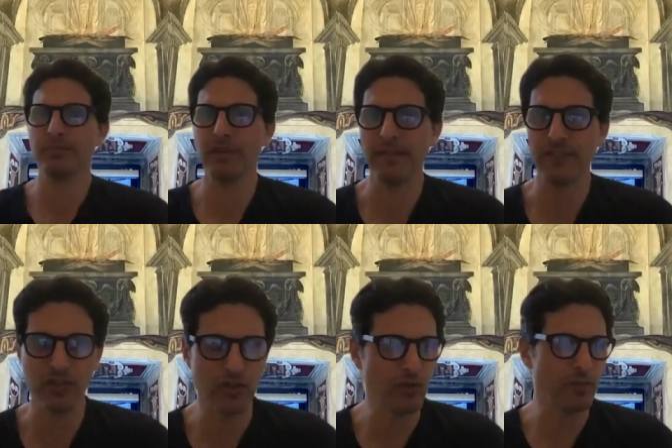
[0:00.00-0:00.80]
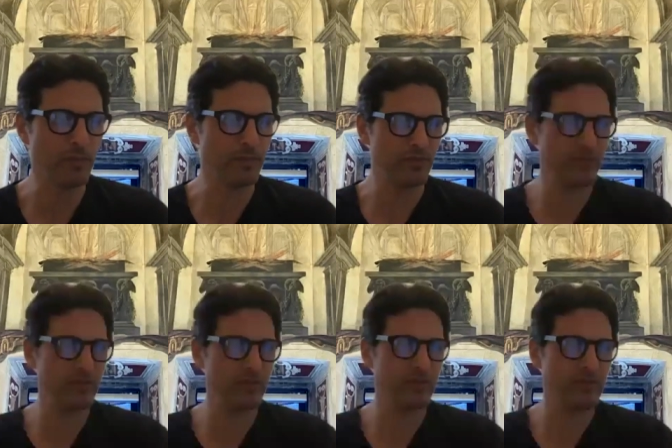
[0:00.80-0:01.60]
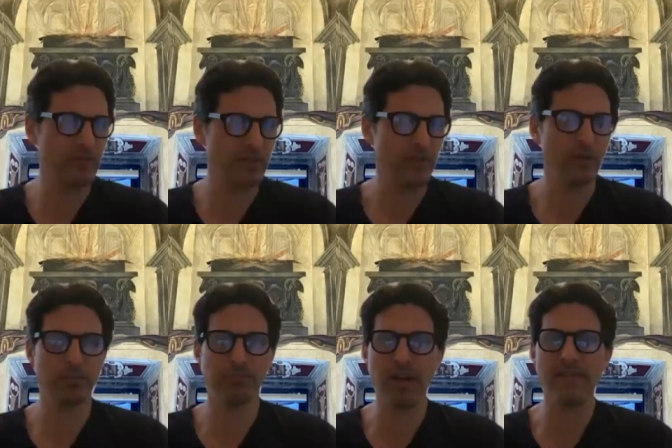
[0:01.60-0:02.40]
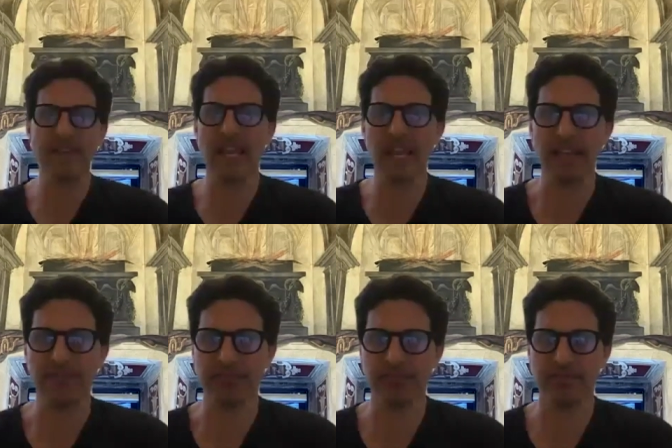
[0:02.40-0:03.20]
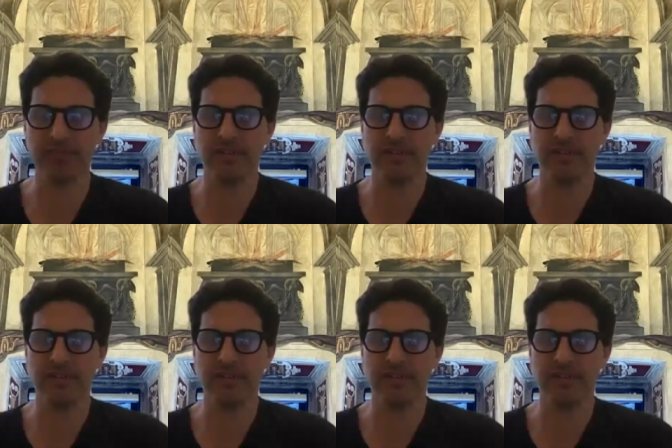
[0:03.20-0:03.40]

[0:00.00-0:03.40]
private tombs, you know, private life,